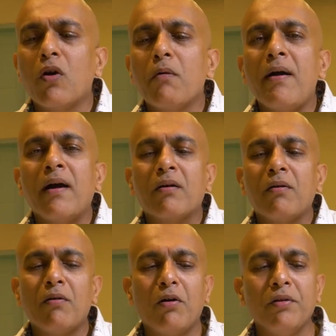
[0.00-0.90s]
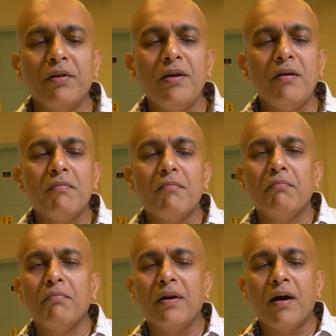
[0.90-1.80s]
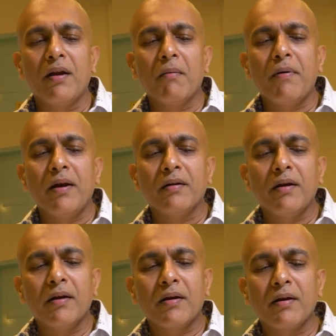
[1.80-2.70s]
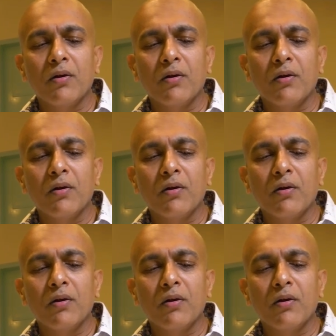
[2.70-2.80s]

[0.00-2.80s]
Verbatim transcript: hold back on the banana pancake